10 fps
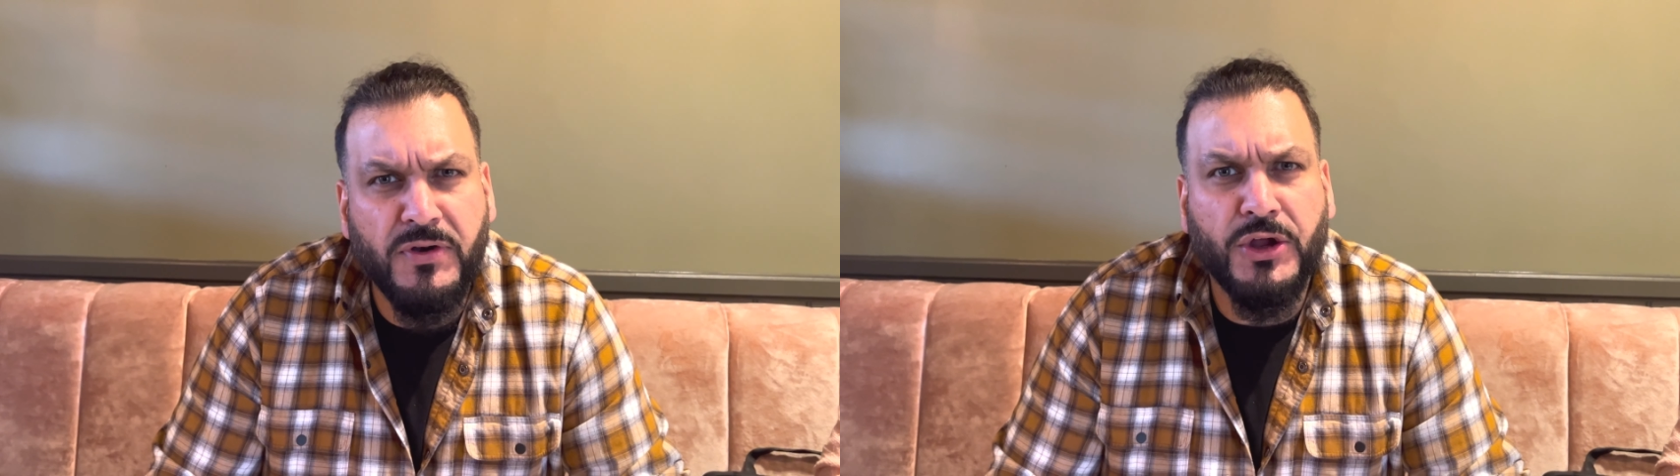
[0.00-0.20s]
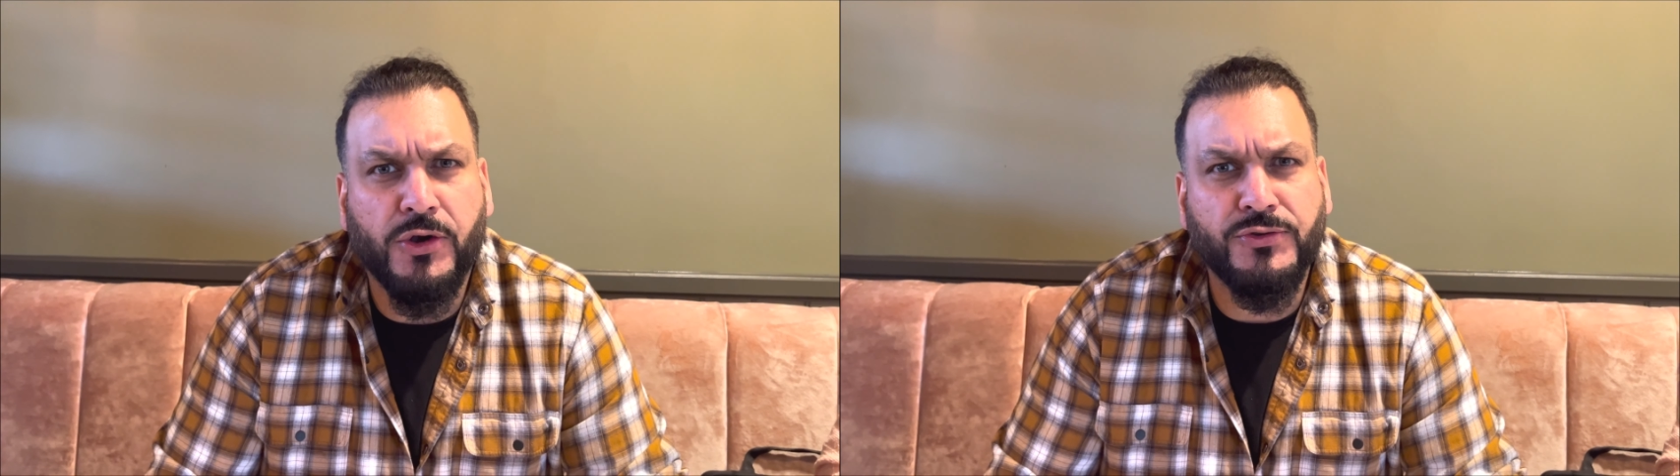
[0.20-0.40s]

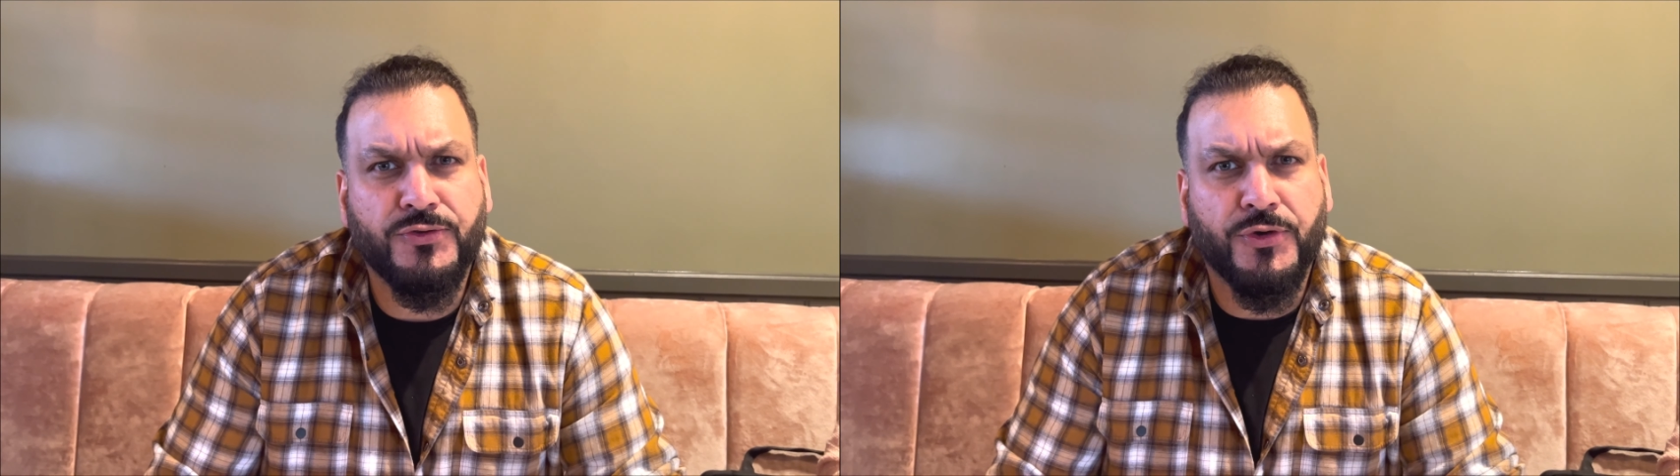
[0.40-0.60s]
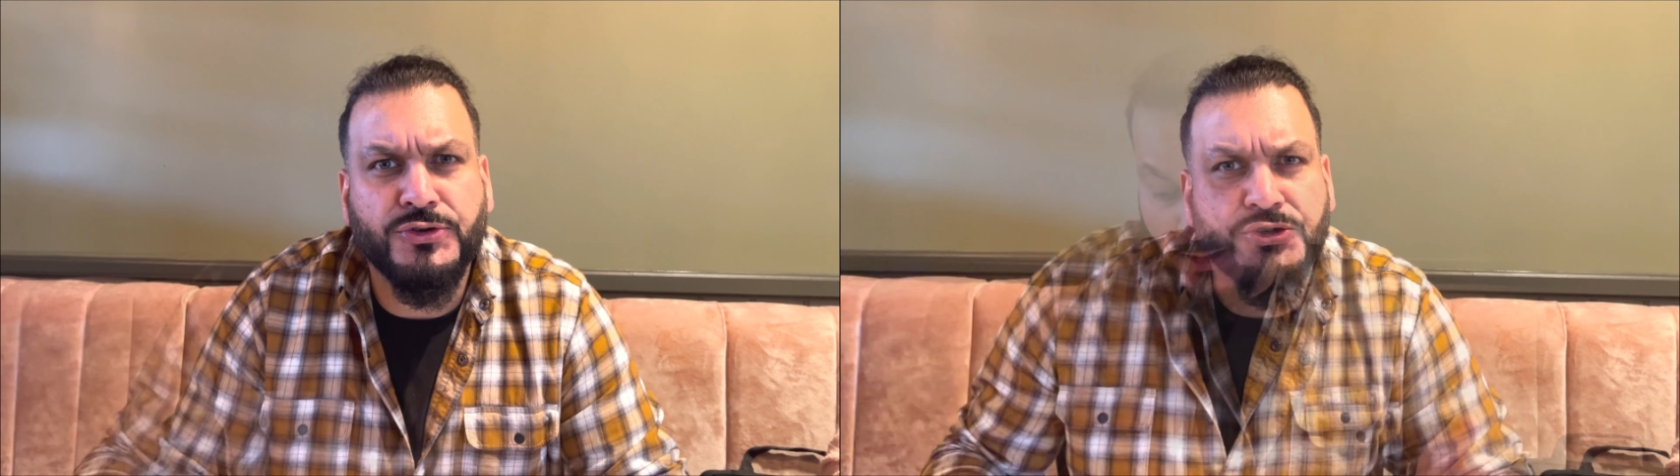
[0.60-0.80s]

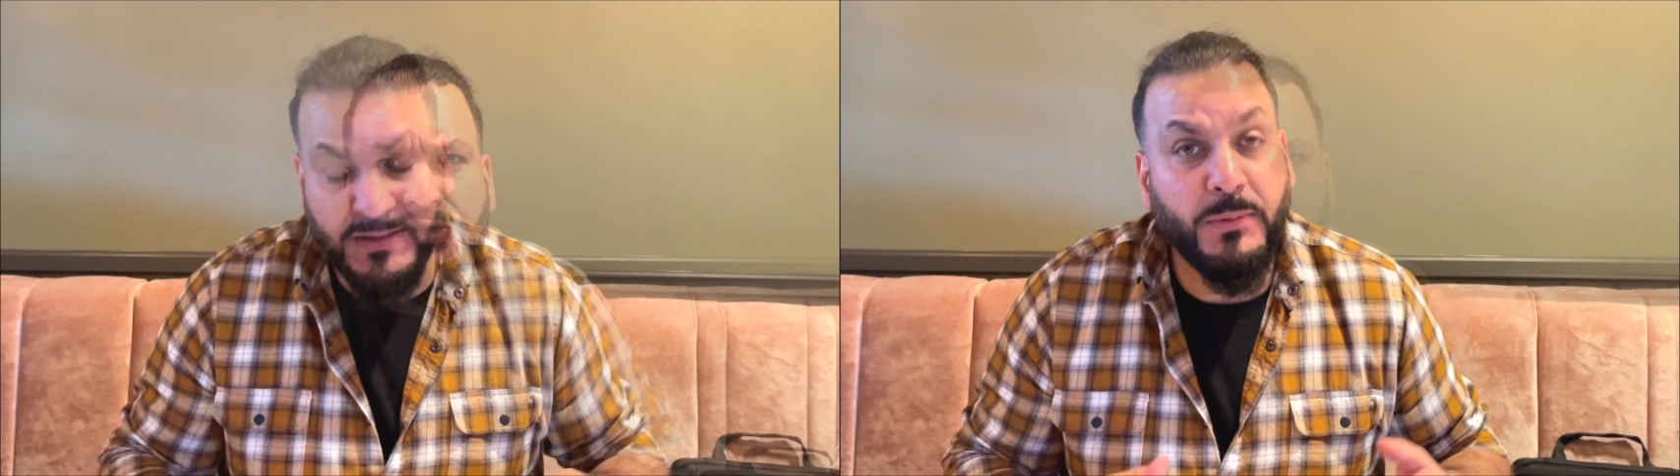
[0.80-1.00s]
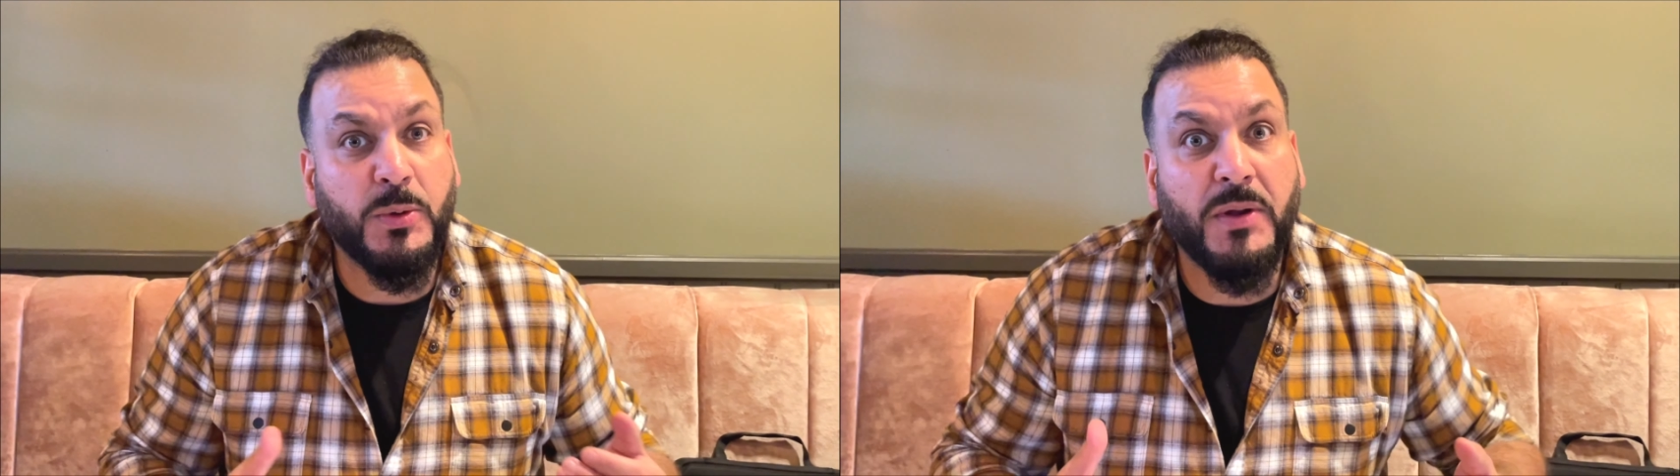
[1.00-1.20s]
crunch.
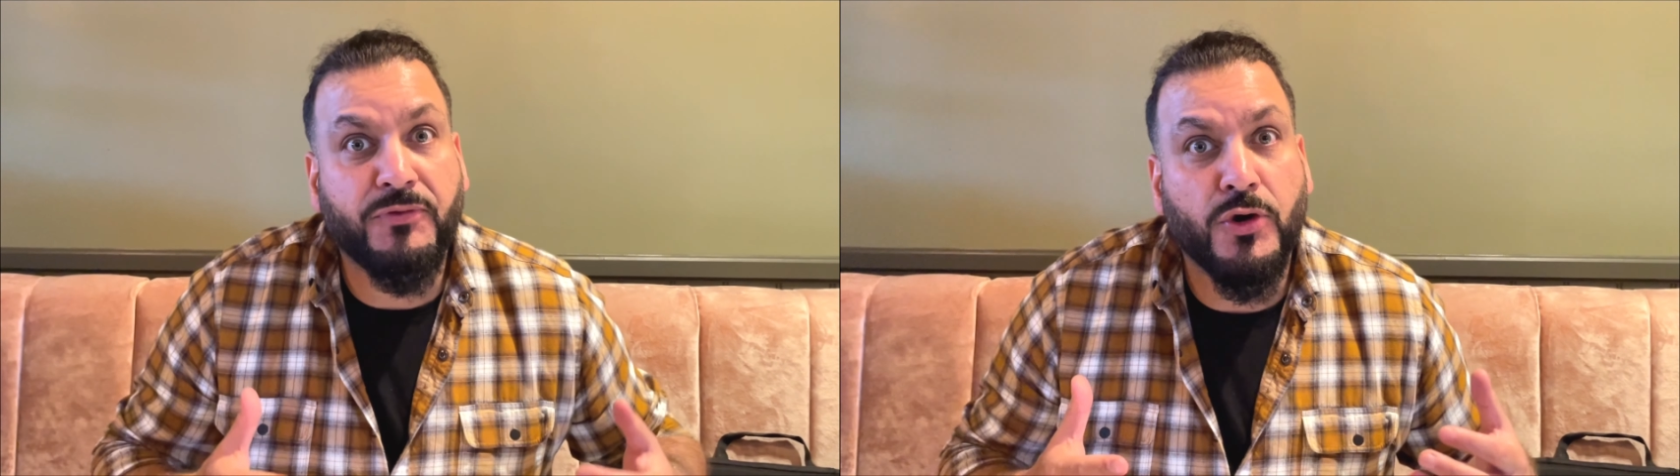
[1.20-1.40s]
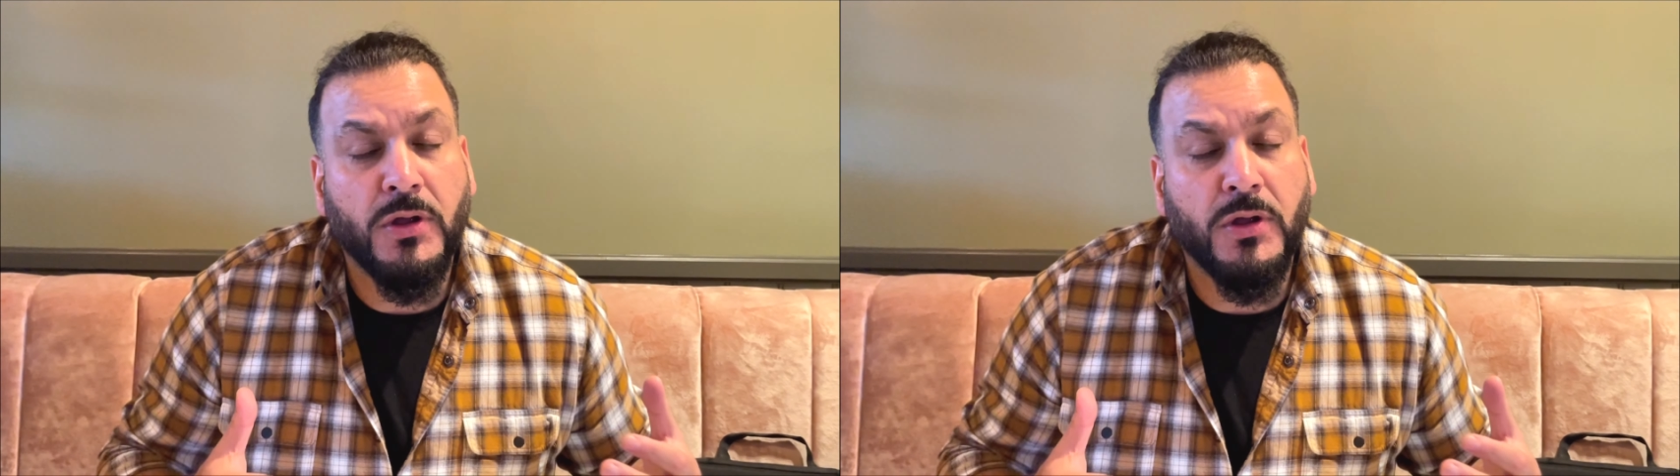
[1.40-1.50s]
Then we went for